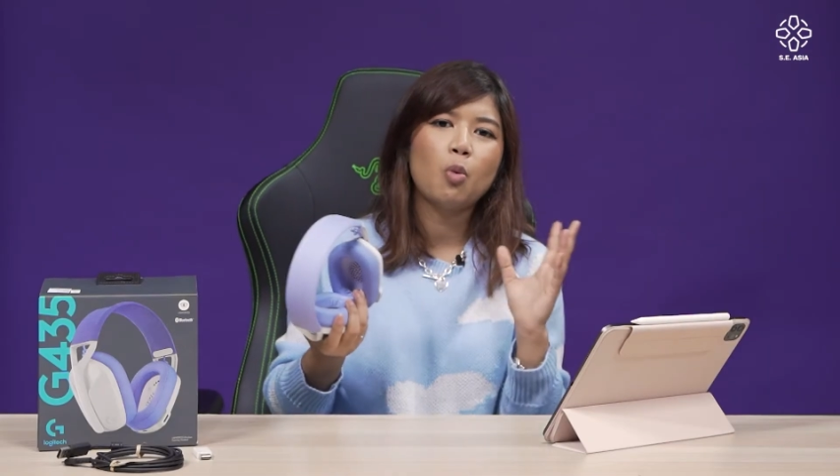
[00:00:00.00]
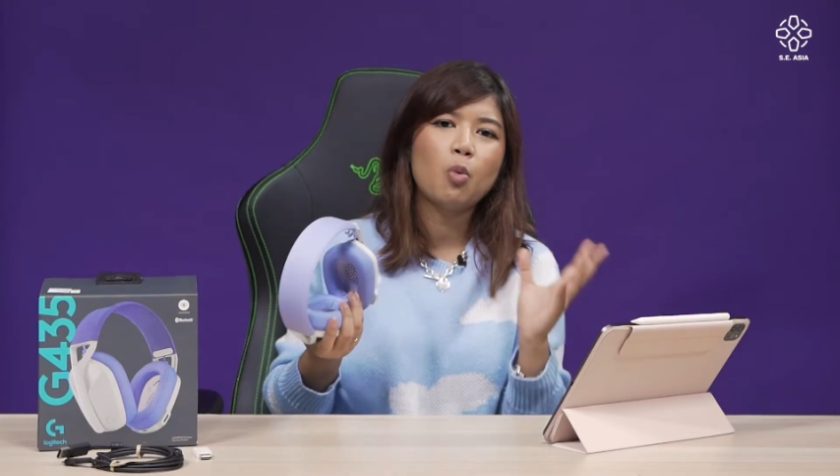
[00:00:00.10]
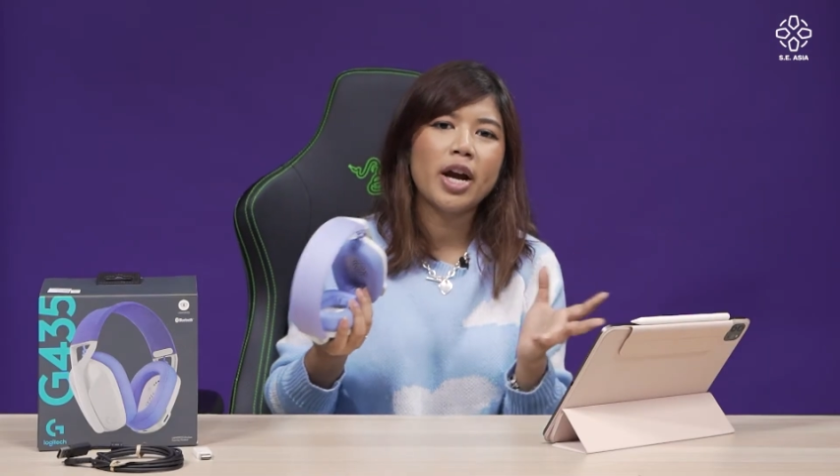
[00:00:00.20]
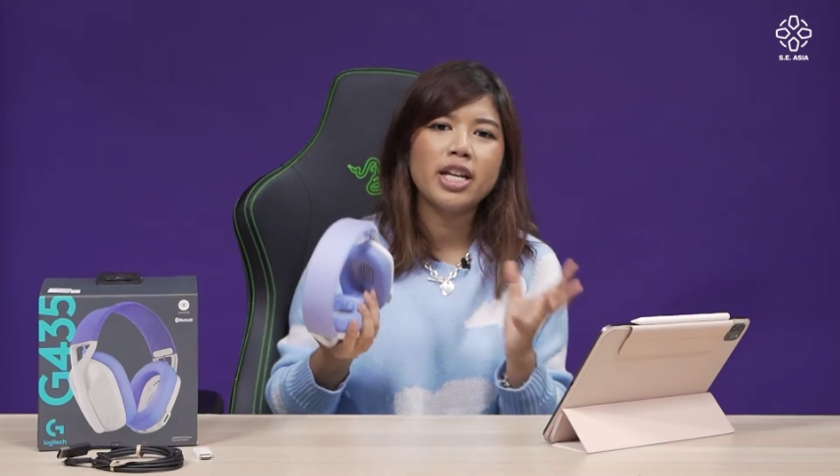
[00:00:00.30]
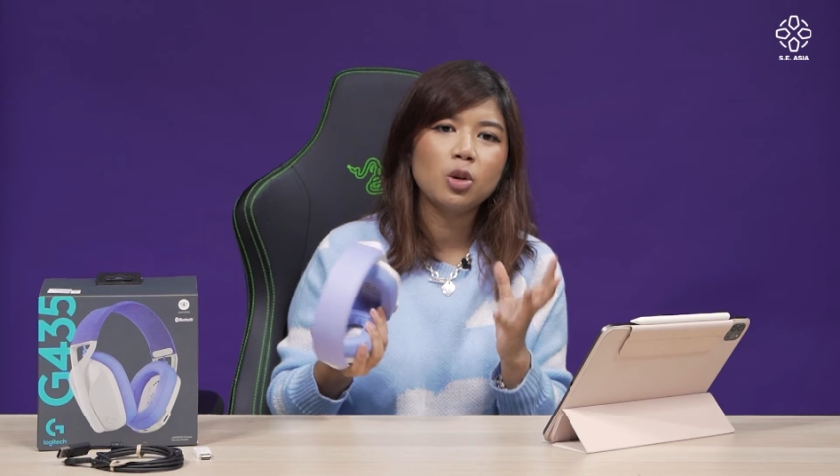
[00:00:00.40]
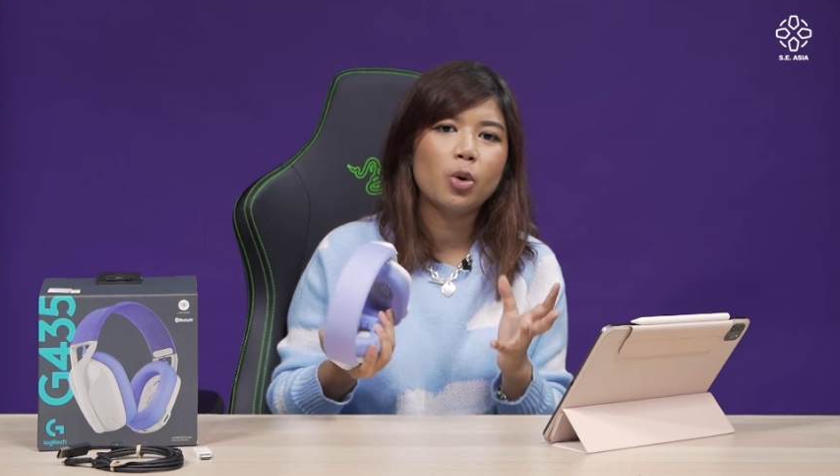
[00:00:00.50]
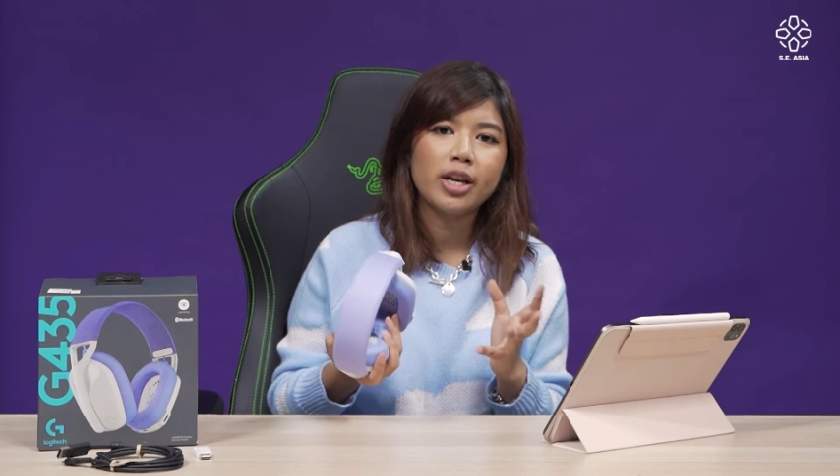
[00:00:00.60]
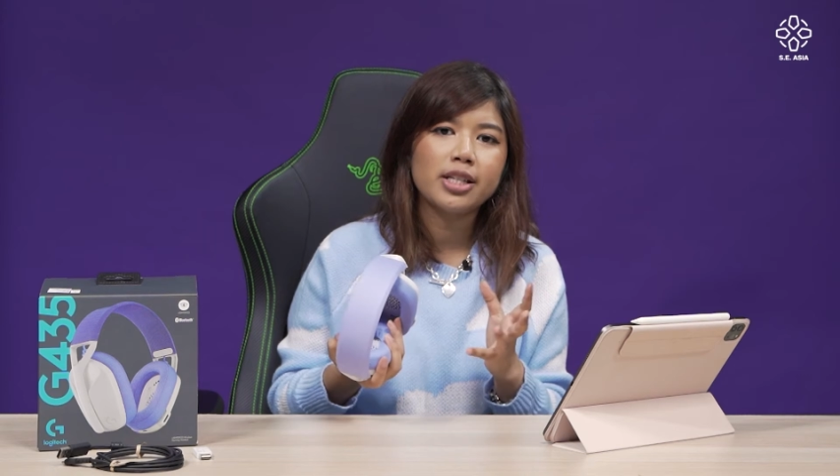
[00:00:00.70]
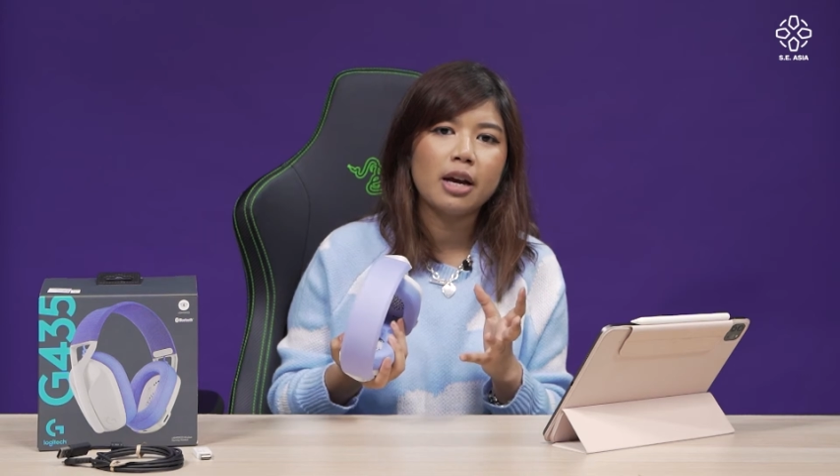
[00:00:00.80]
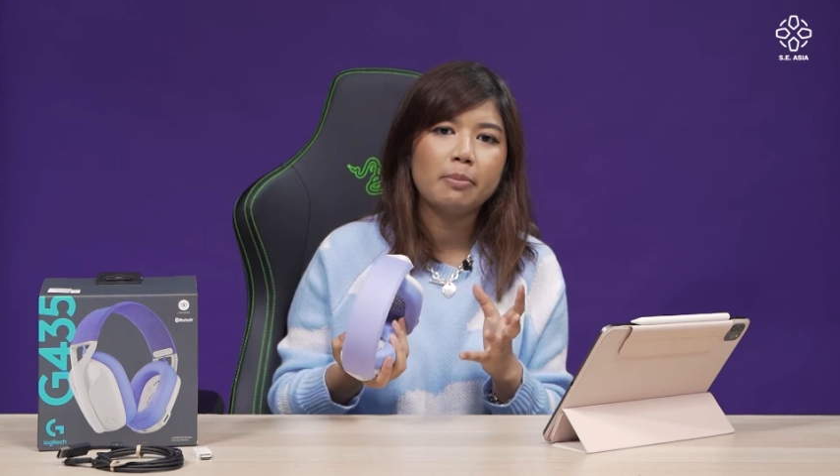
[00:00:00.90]
white
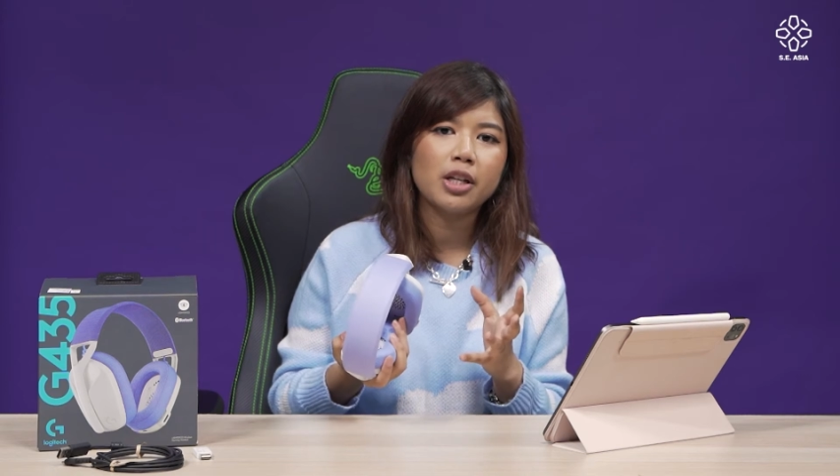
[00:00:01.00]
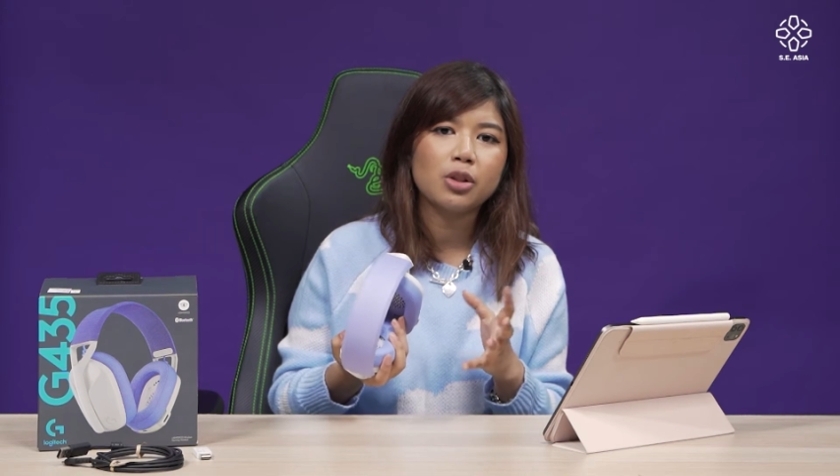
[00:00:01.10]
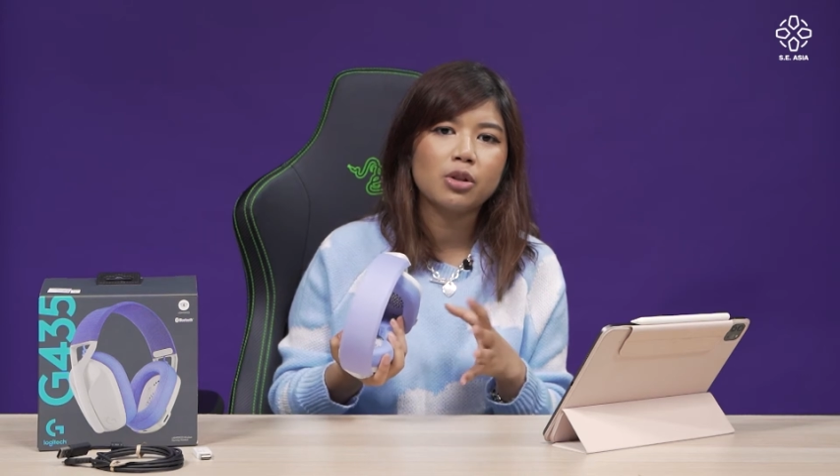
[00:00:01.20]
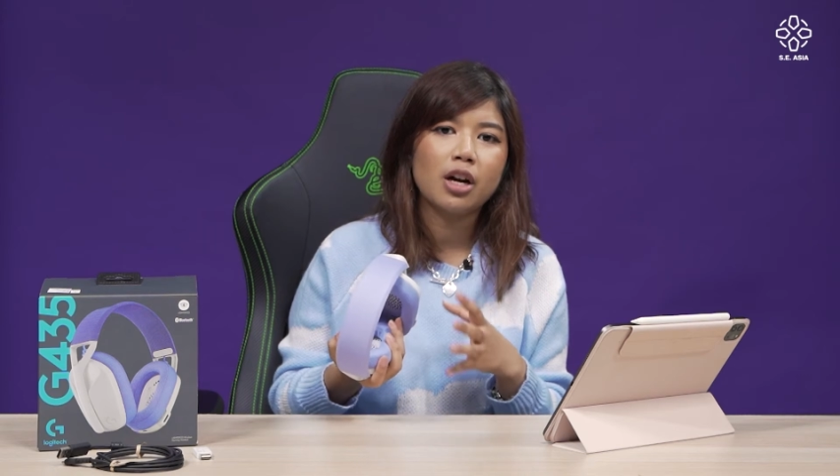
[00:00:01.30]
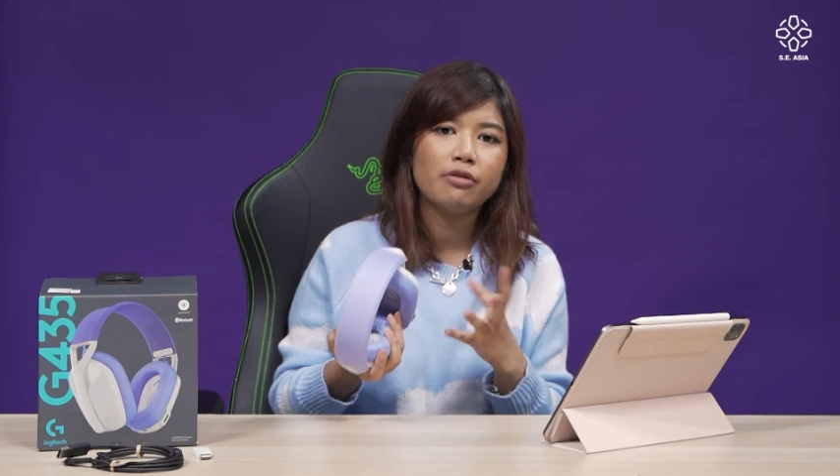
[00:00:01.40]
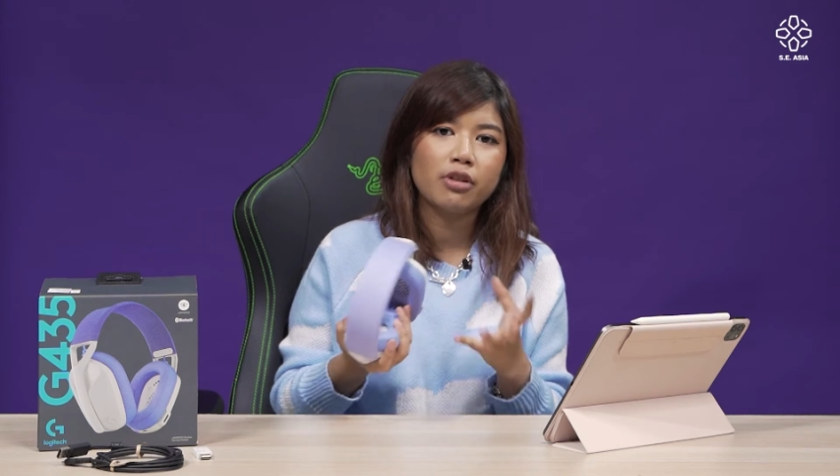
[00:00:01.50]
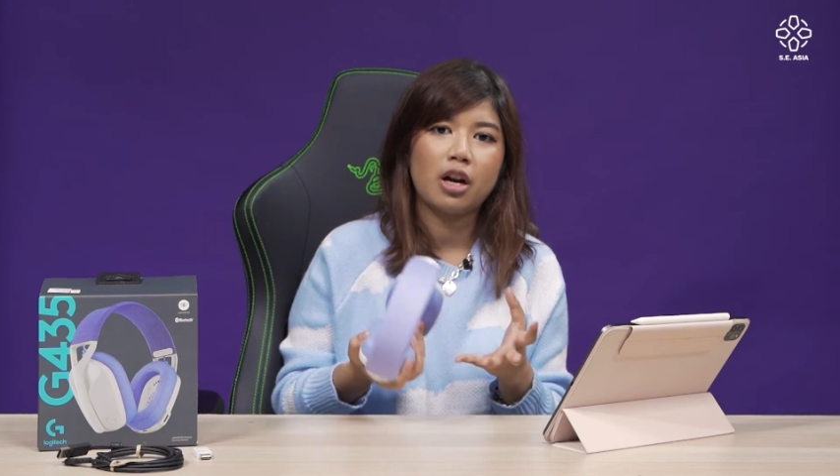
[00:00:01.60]
noise happening to cover